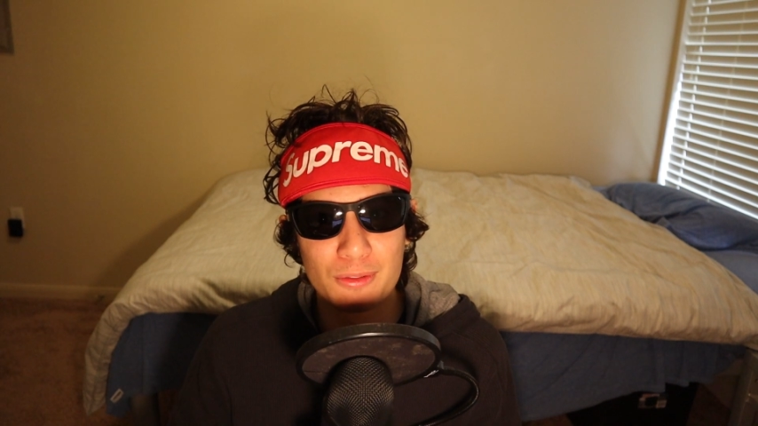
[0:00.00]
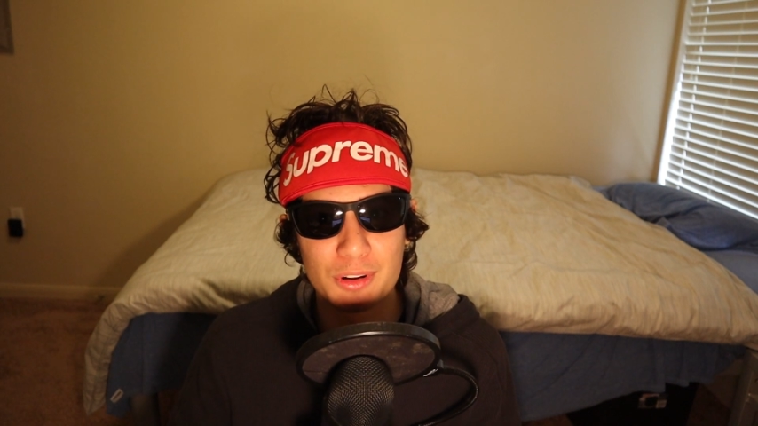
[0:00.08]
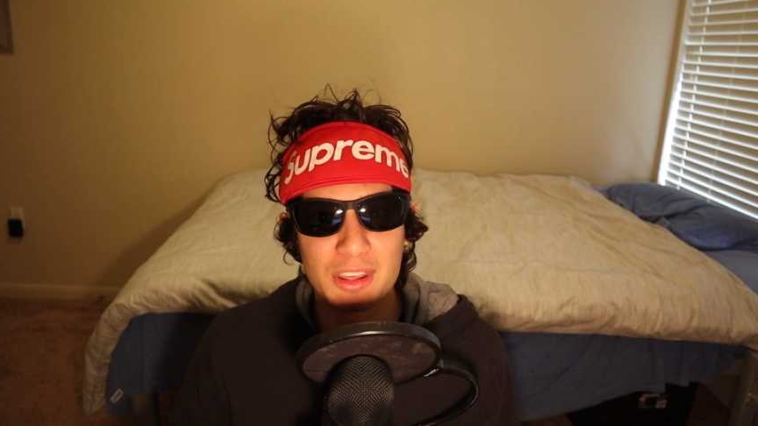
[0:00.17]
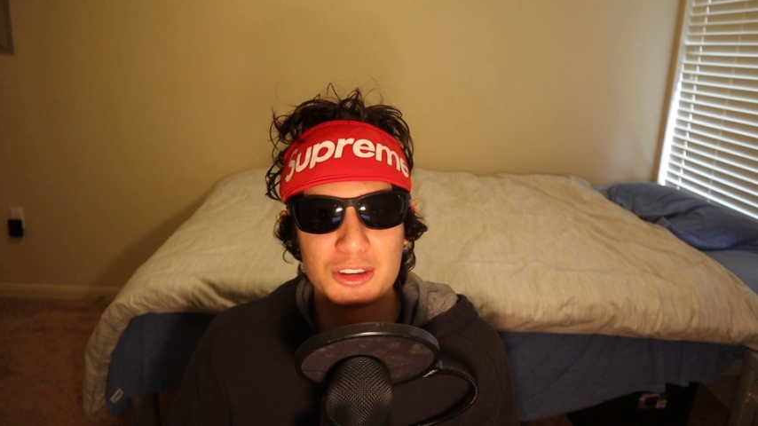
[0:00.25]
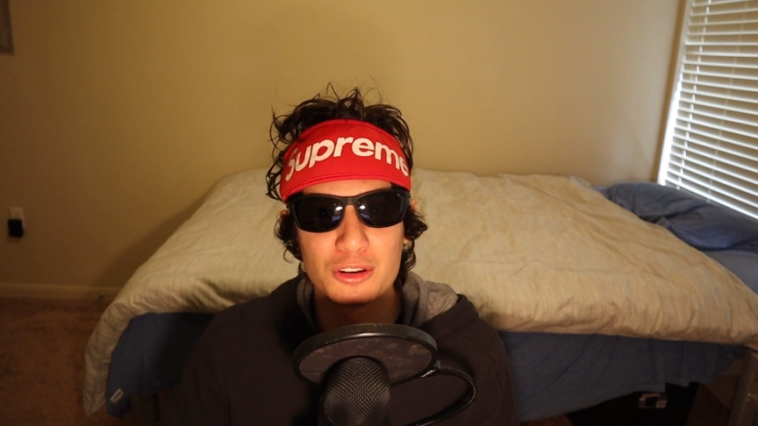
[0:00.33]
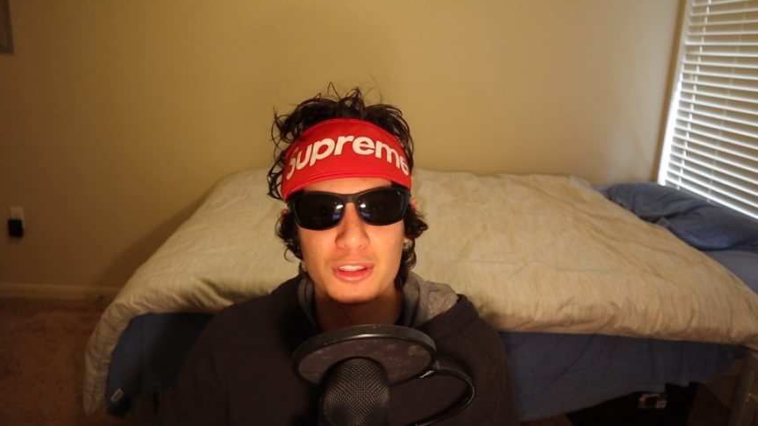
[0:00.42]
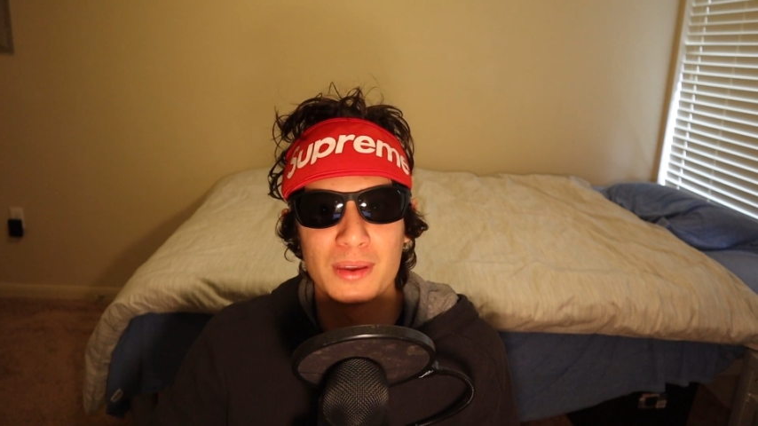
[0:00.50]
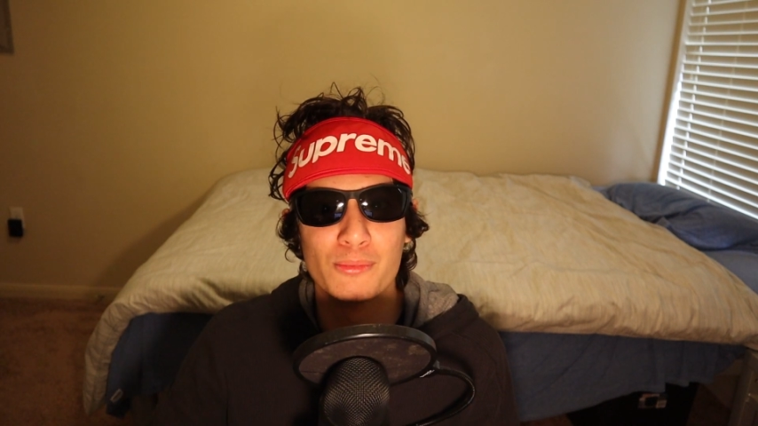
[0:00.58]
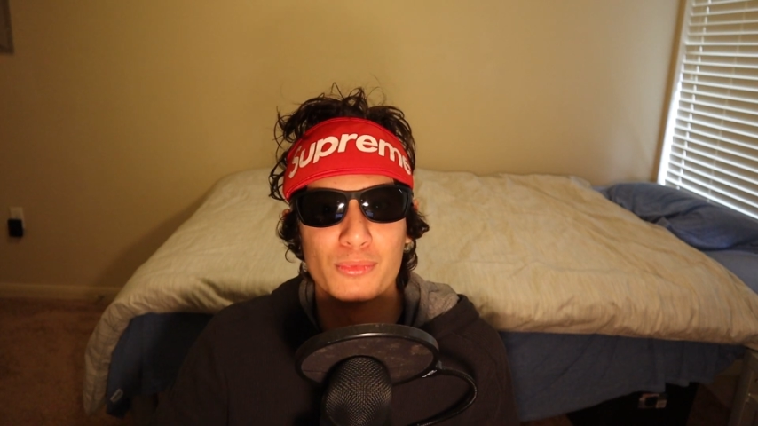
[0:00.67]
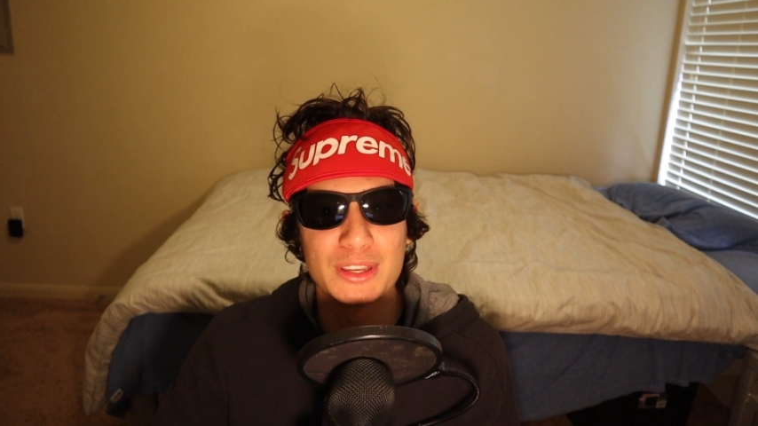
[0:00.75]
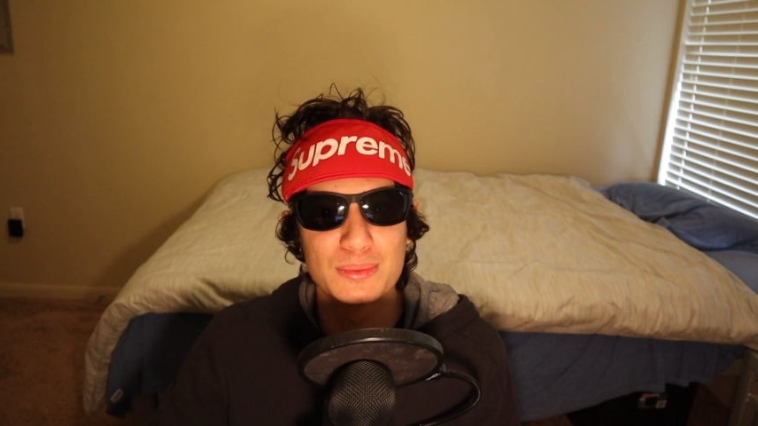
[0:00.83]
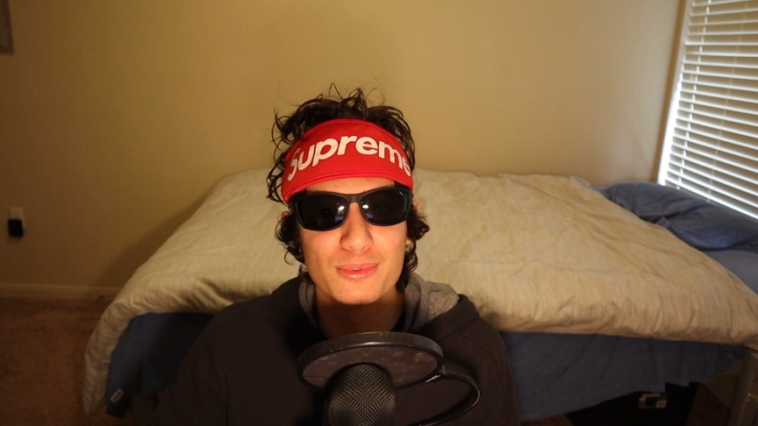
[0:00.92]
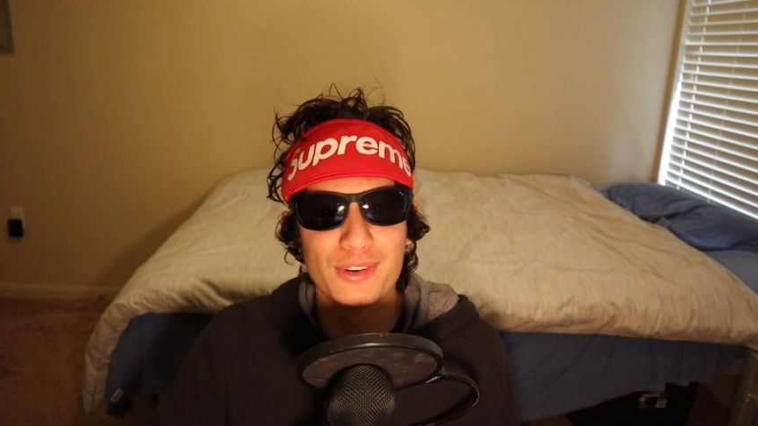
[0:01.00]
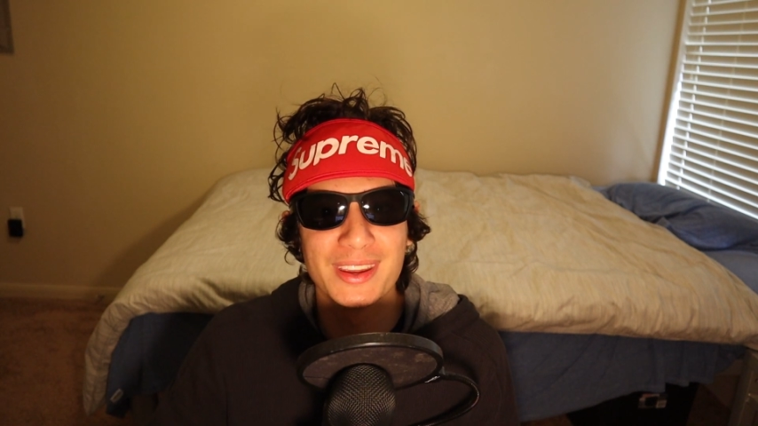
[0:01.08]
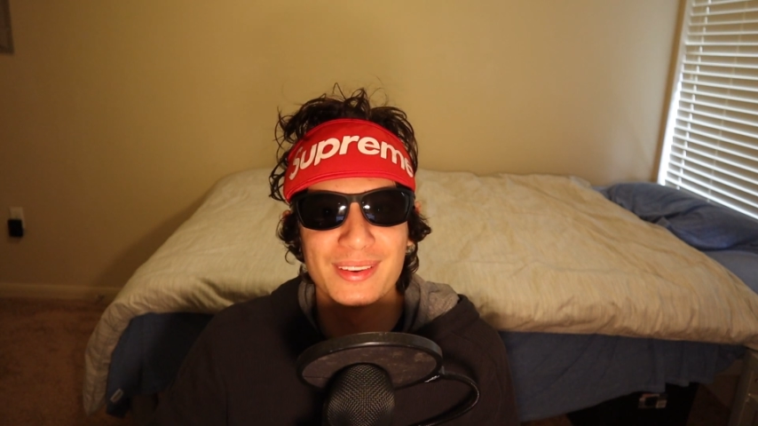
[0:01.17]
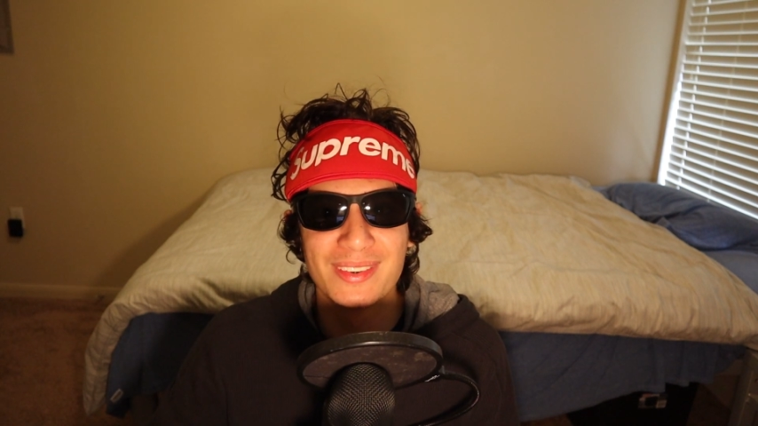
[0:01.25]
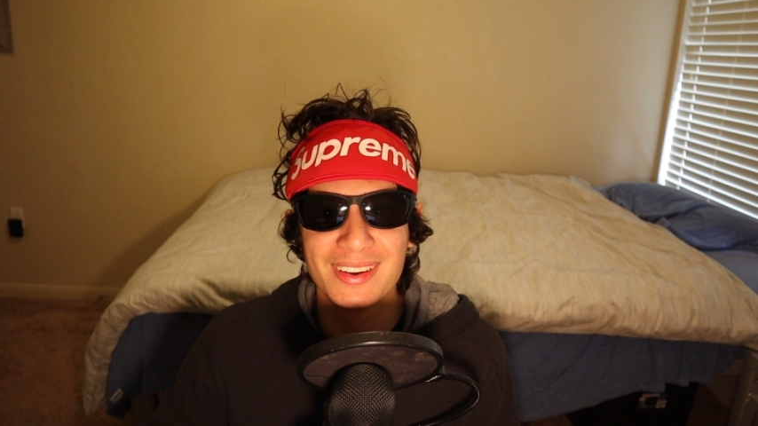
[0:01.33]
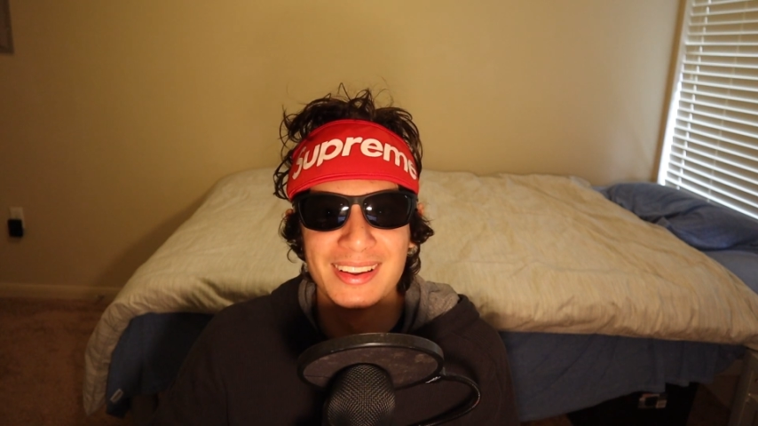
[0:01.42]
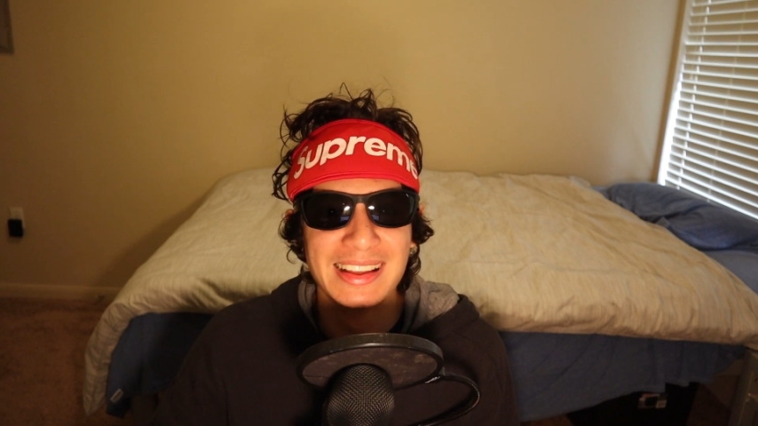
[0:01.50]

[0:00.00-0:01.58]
where they show them whispering?